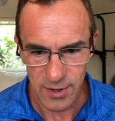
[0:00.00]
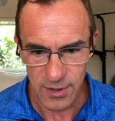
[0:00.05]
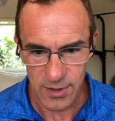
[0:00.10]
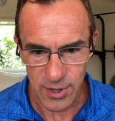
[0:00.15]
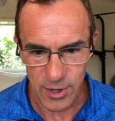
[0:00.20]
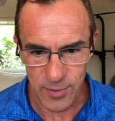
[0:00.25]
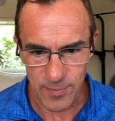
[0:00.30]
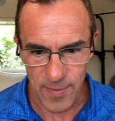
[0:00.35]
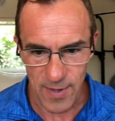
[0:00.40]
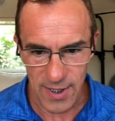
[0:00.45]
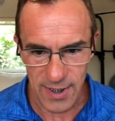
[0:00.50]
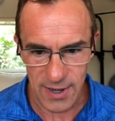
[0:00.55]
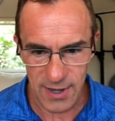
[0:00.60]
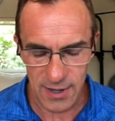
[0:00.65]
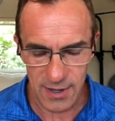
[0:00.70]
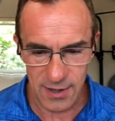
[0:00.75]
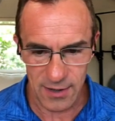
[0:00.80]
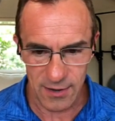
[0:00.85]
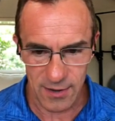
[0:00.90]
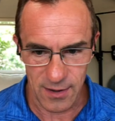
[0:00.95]
just by
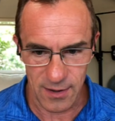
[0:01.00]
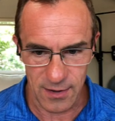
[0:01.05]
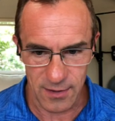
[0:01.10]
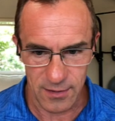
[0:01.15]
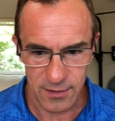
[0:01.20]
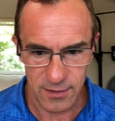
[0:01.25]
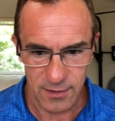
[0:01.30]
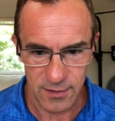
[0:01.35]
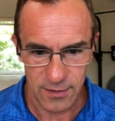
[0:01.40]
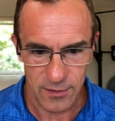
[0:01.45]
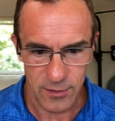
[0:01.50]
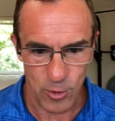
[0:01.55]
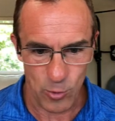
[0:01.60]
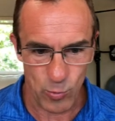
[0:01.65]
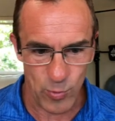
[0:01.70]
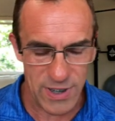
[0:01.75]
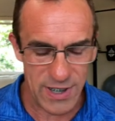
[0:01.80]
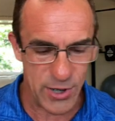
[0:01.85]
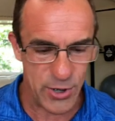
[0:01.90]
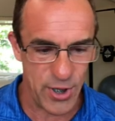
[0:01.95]
hitting the
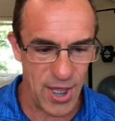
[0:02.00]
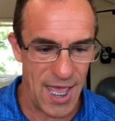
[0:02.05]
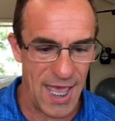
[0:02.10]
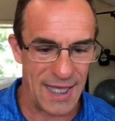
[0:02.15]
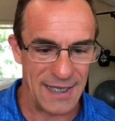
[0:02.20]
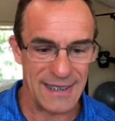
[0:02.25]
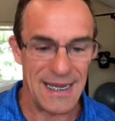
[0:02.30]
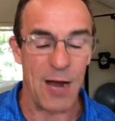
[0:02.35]
reset.